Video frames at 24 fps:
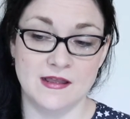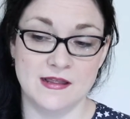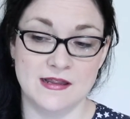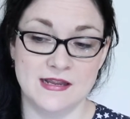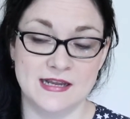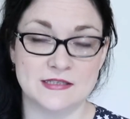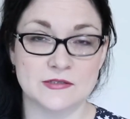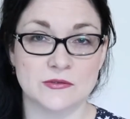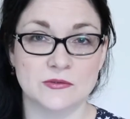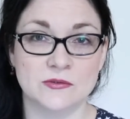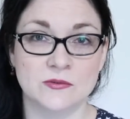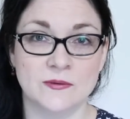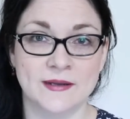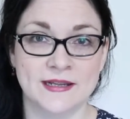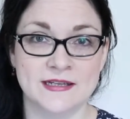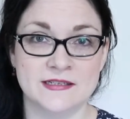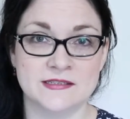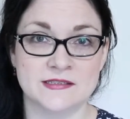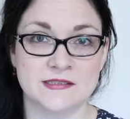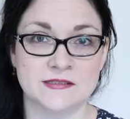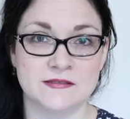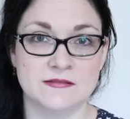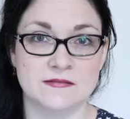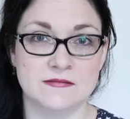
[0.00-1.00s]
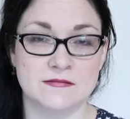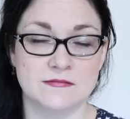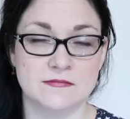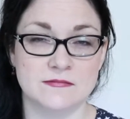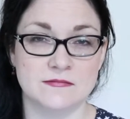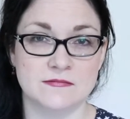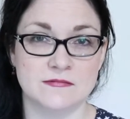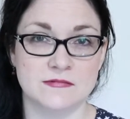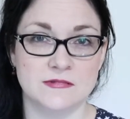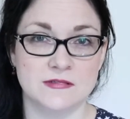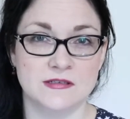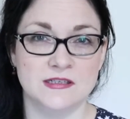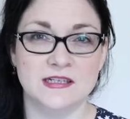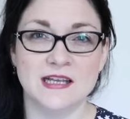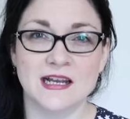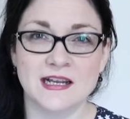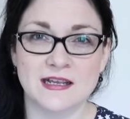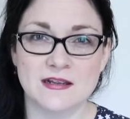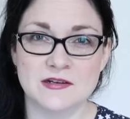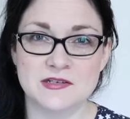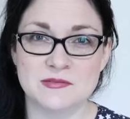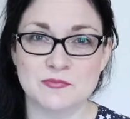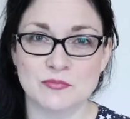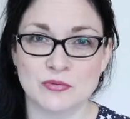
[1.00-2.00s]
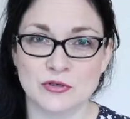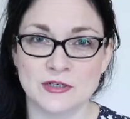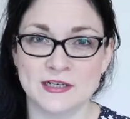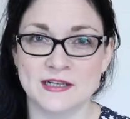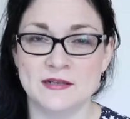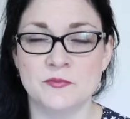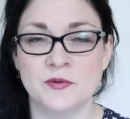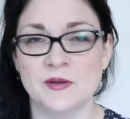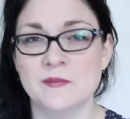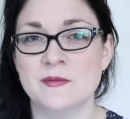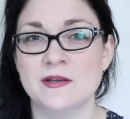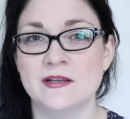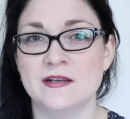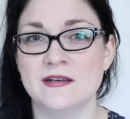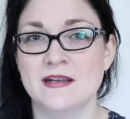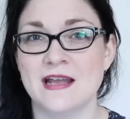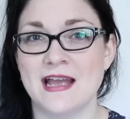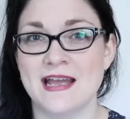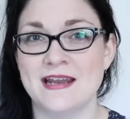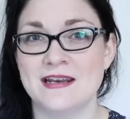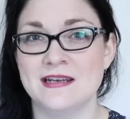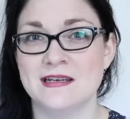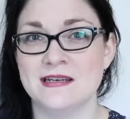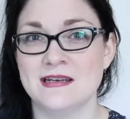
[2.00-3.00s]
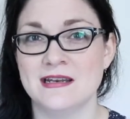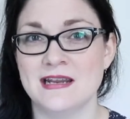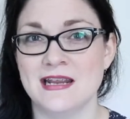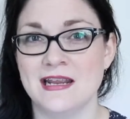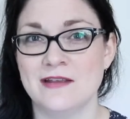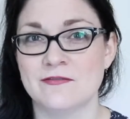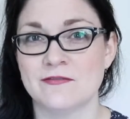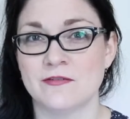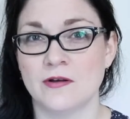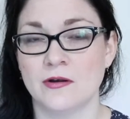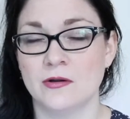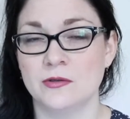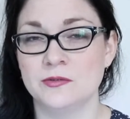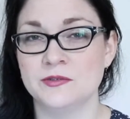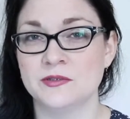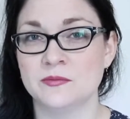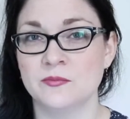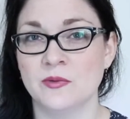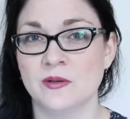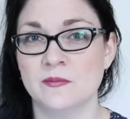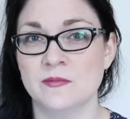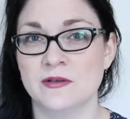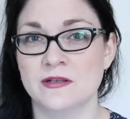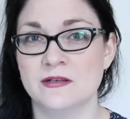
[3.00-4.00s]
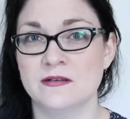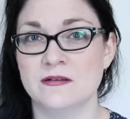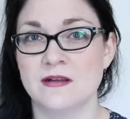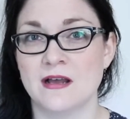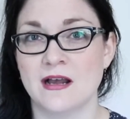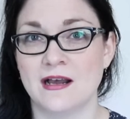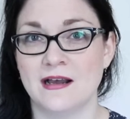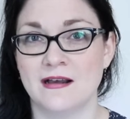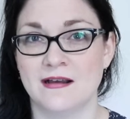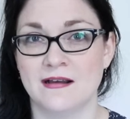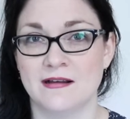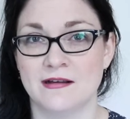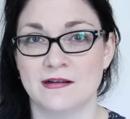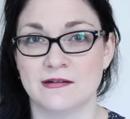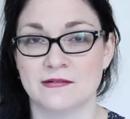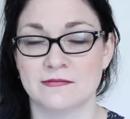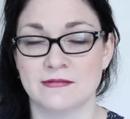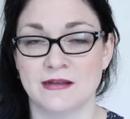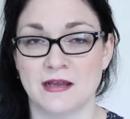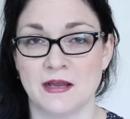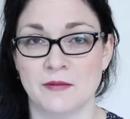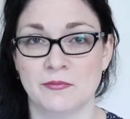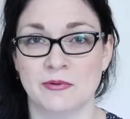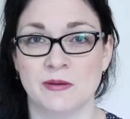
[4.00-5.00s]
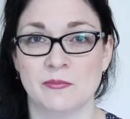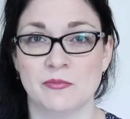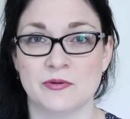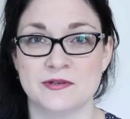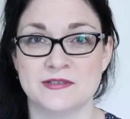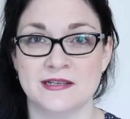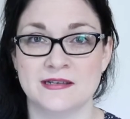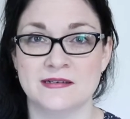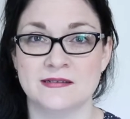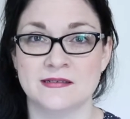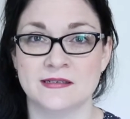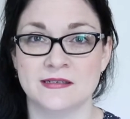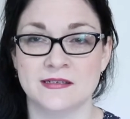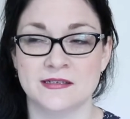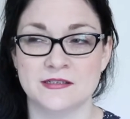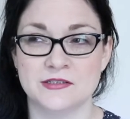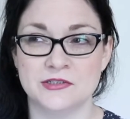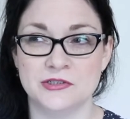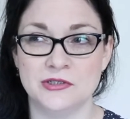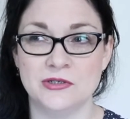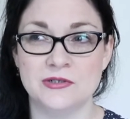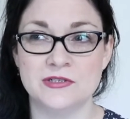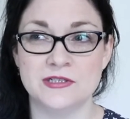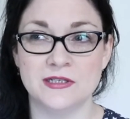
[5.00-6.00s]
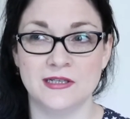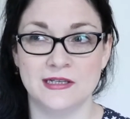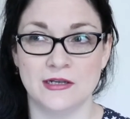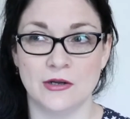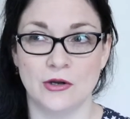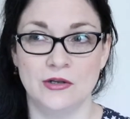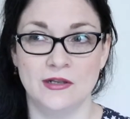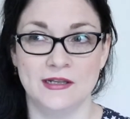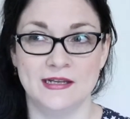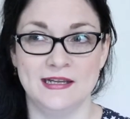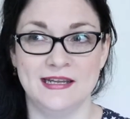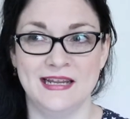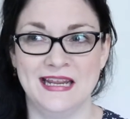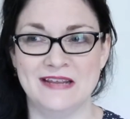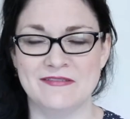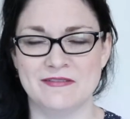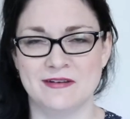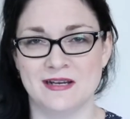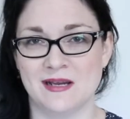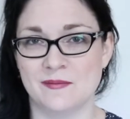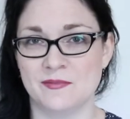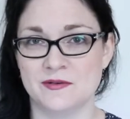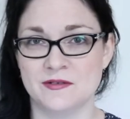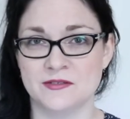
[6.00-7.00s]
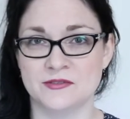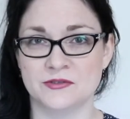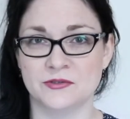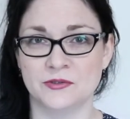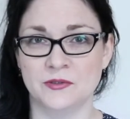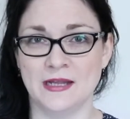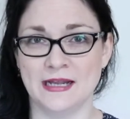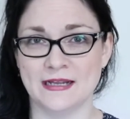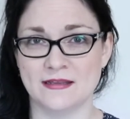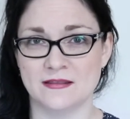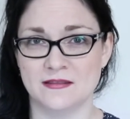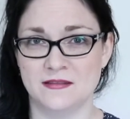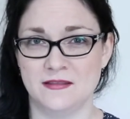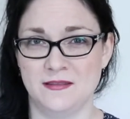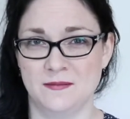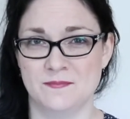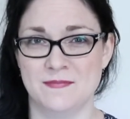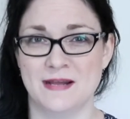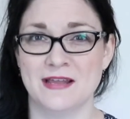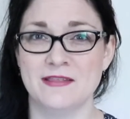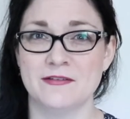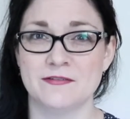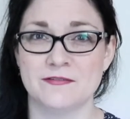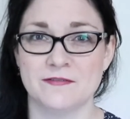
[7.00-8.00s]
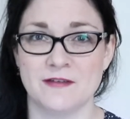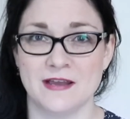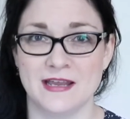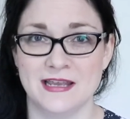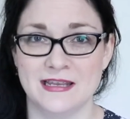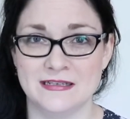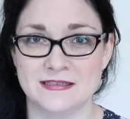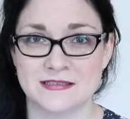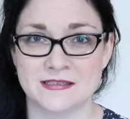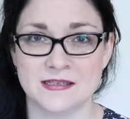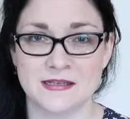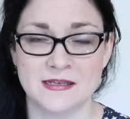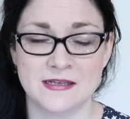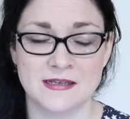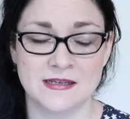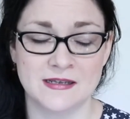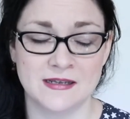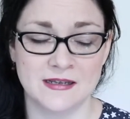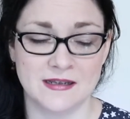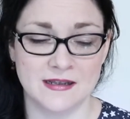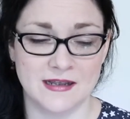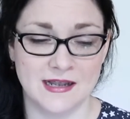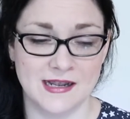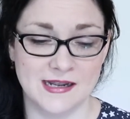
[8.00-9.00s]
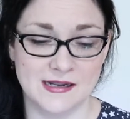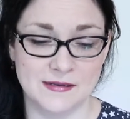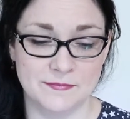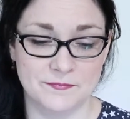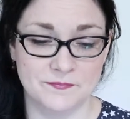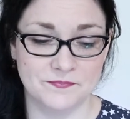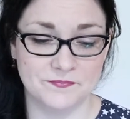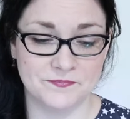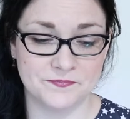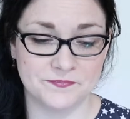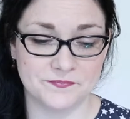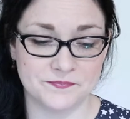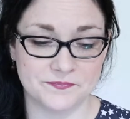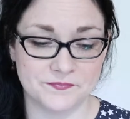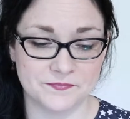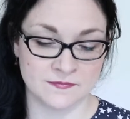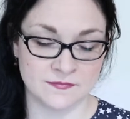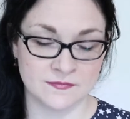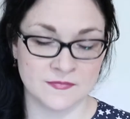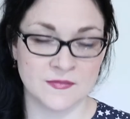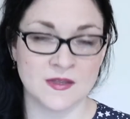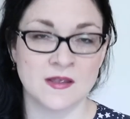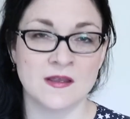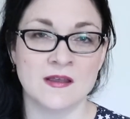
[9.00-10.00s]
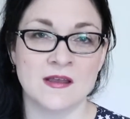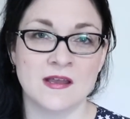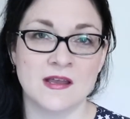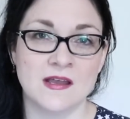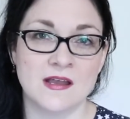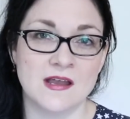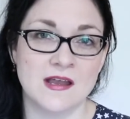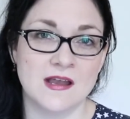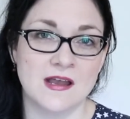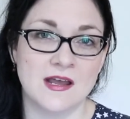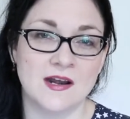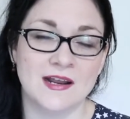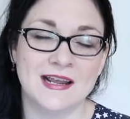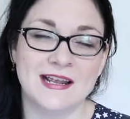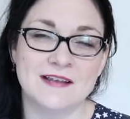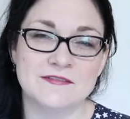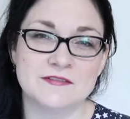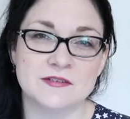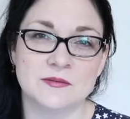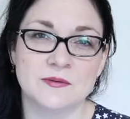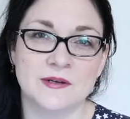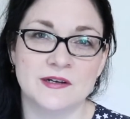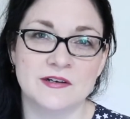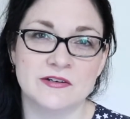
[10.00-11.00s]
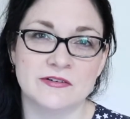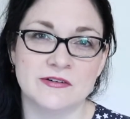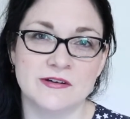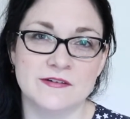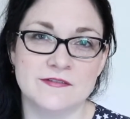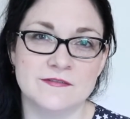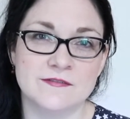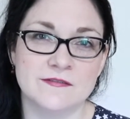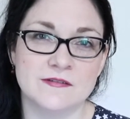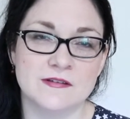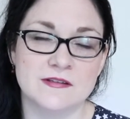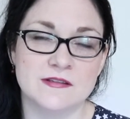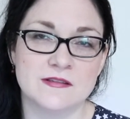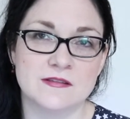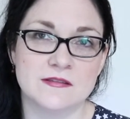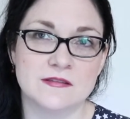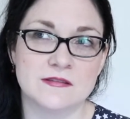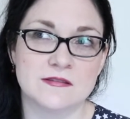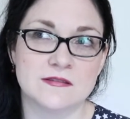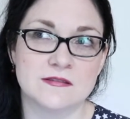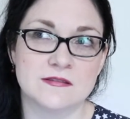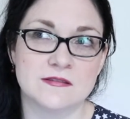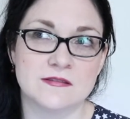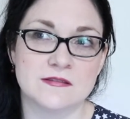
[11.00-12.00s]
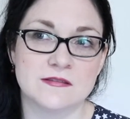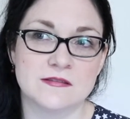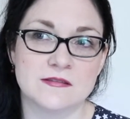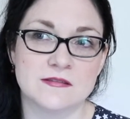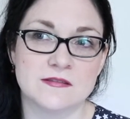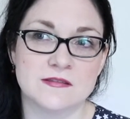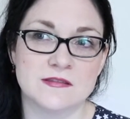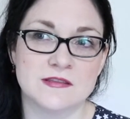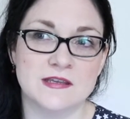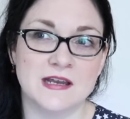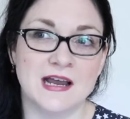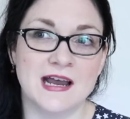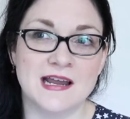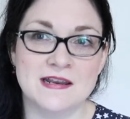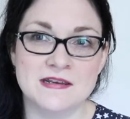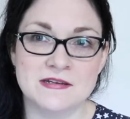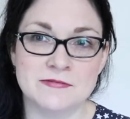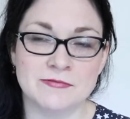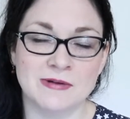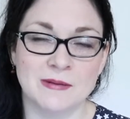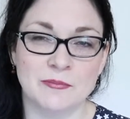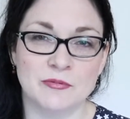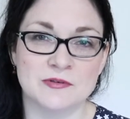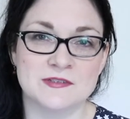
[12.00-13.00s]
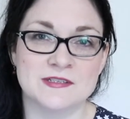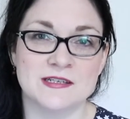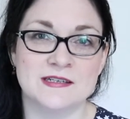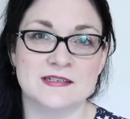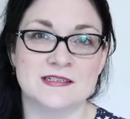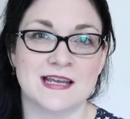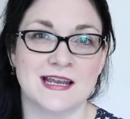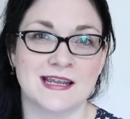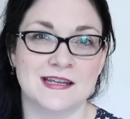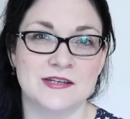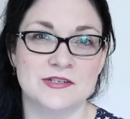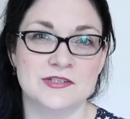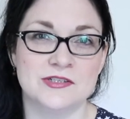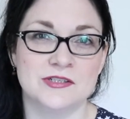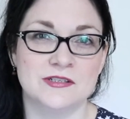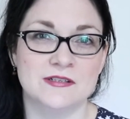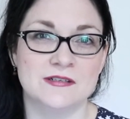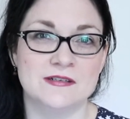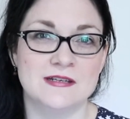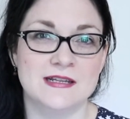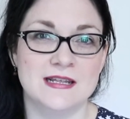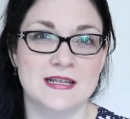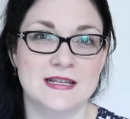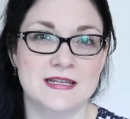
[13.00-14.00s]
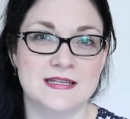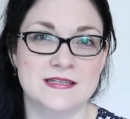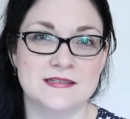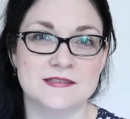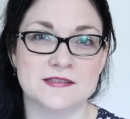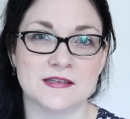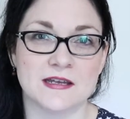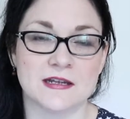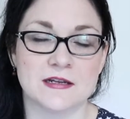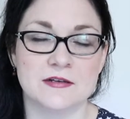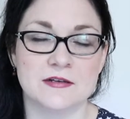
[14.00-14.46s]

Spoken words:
It's always youngish, pretty women, and if older women are represented, it's usually only even up until like the mother phase. And I have to wonder if the underrepresentation is a